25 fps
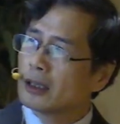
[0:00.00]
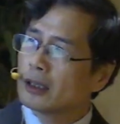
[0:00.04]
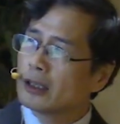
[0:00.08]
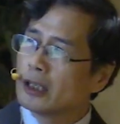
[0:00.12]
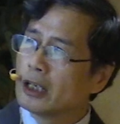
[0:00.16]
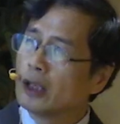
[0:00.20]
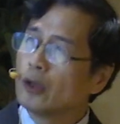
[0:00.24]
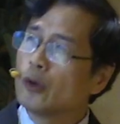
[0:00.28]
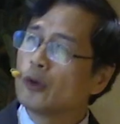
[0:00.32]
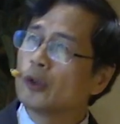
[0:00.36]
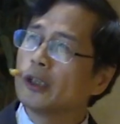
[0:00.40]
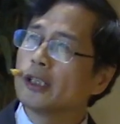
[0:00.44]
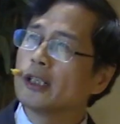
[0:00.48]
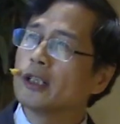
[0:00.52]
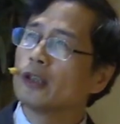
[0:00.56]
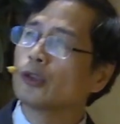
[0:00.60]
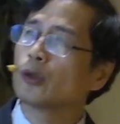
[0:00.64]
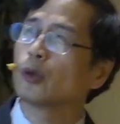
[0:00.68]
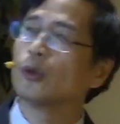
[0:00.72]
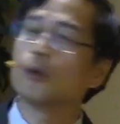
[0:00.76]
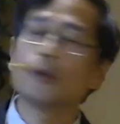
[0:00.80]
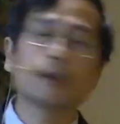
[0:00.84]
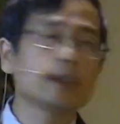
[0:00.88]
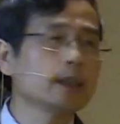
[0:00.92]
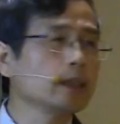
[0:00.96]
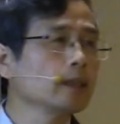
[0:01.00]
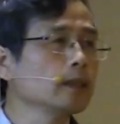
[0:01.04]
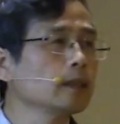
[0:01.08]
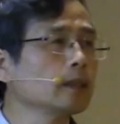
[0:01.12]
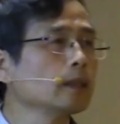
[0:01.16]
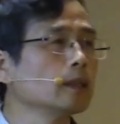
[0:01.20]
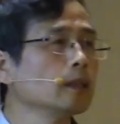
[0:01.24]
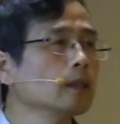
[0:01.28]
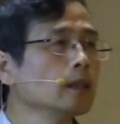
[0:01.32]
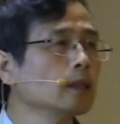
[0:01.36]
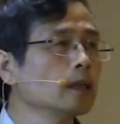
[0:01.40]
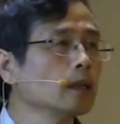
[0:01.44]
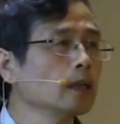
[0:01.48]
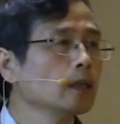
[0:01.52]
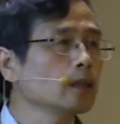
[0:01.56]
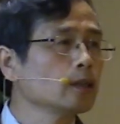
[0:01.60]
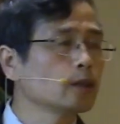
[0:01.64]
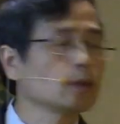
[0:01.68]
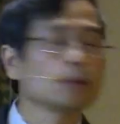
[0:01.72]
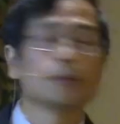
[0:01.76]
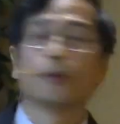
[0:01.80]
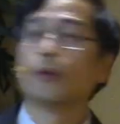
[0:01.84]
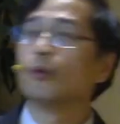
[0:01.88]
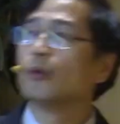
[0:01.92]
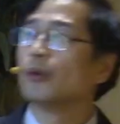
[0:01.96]
elution solution
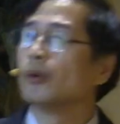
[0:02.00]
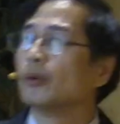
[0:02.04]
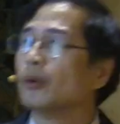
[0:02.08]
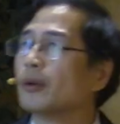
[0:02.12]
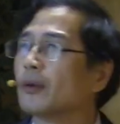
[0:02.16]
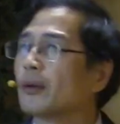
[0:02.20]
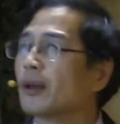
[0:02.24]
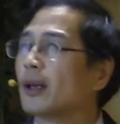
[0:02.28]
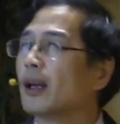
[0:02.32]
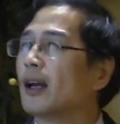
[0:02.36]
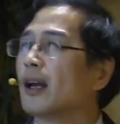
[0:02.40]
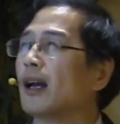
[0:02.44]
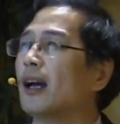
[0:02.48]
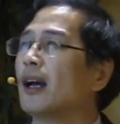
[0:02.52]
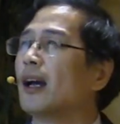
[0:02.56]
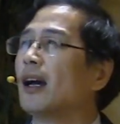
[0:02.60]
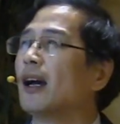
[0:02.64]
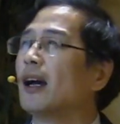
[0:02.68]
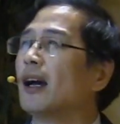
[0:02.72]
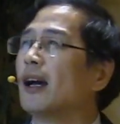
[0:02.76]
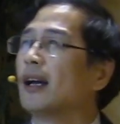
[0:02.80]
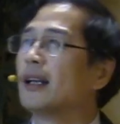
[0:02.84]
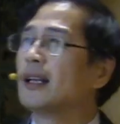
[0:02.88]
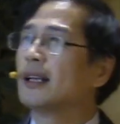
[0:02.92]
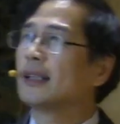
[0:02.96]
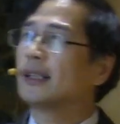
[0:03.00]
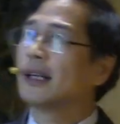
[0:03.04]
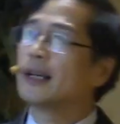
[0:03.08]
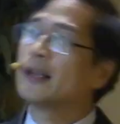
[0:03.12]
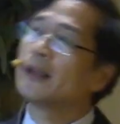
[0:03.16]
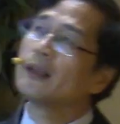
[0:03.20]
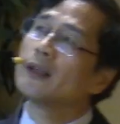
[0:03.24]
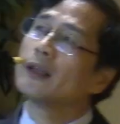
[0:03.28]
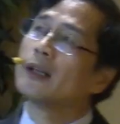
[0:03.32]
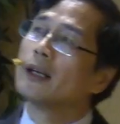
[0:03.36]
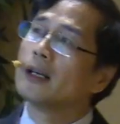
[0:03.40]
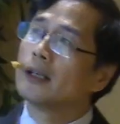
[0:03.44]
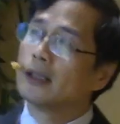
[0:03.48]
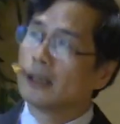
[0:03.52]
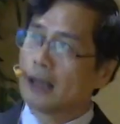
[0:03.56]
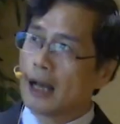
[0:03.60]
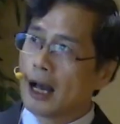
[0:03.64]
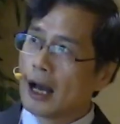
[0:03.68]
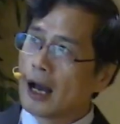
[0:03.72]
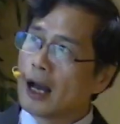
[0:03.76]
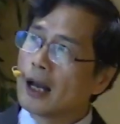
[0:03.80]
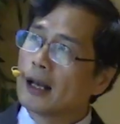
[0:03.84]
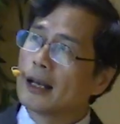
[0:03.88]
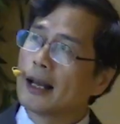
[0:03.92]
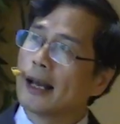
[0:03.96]
through, and then
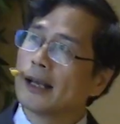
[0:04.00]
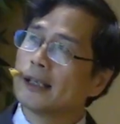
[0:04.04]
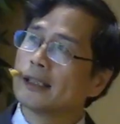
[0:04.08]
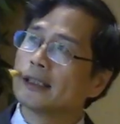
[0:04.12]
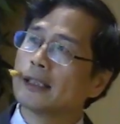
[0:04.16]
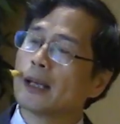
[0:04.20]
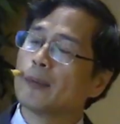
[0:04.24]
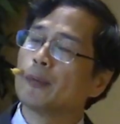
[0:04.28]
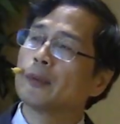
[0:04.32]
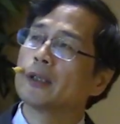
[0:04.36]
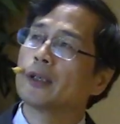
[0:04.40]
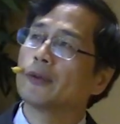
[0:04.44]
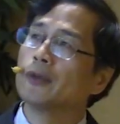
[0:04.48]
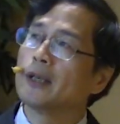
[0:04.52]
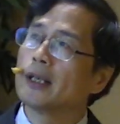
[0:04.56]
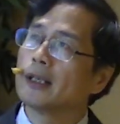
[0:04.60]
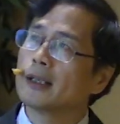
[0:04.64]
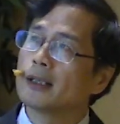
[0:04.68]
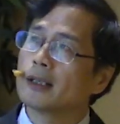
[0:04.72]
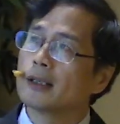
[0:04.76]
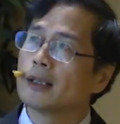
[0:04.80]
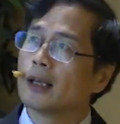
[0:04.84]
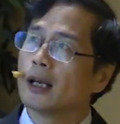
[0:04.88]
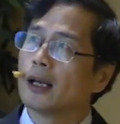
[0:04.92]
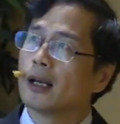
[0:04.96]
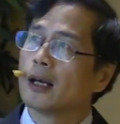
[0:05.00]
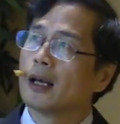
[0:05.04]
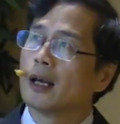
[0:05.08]
online subsequent